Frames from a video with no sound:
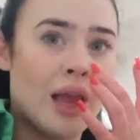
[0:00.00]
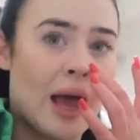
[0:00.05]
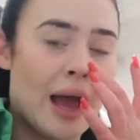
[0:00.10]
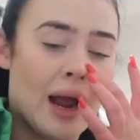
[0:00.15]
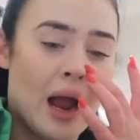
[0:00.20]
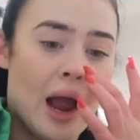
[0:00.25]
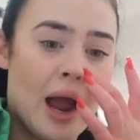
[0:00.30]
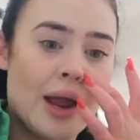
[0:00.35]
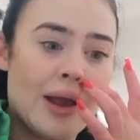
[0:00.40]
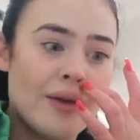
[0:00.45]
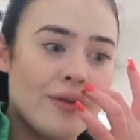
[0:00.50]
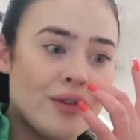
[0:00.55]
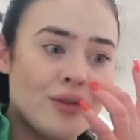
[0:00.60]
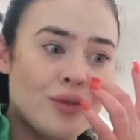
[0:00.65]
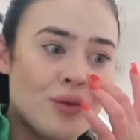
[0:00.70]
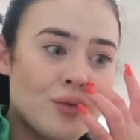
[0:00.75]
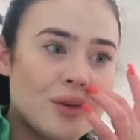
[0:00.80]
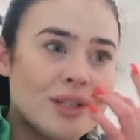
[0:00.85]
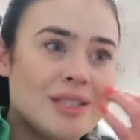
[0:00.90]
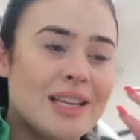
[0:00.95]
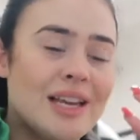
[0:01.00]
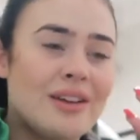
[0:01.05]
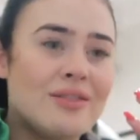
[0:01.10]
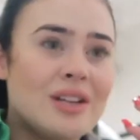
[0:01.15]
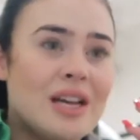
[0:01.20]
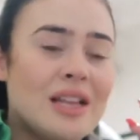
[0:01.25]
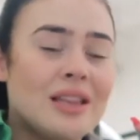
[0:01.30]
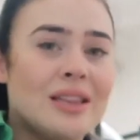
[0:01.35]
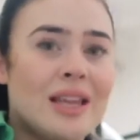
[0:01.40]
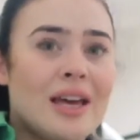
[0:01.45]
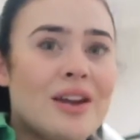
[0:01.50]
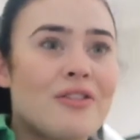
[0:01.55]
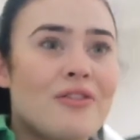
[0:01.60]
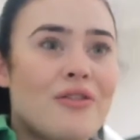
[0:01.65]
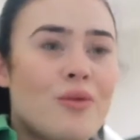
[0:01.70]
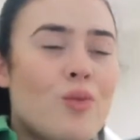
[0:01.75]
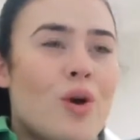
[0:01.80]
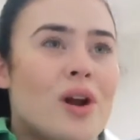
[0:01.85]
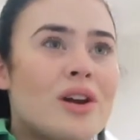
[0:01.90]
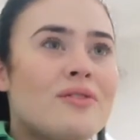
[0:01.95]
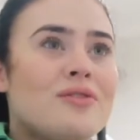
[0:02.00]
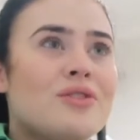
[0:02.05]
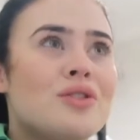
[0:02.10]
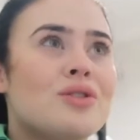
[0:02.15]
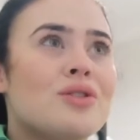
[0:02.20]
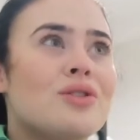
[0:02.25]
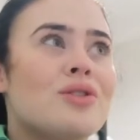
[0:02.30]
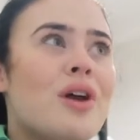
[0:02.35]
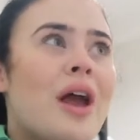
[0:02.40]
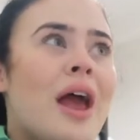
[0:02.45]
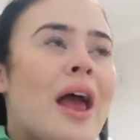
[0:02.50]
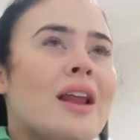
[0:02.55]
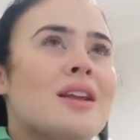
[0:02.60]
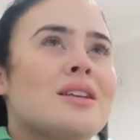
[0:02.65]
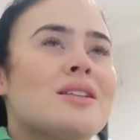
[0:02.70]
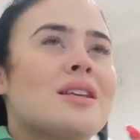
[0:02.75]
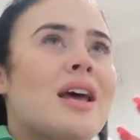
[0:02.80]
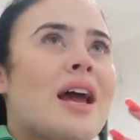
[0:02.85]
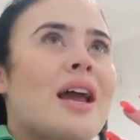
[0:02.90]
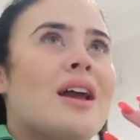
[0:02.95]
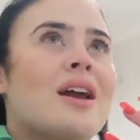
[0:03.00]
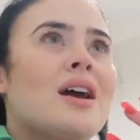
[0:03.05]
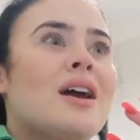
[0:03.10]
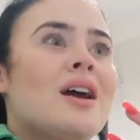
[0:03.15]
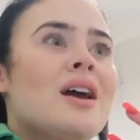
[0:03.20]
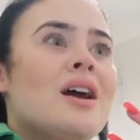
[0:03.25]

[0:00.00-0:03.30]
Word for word: Like I even received a letter from one of you, and like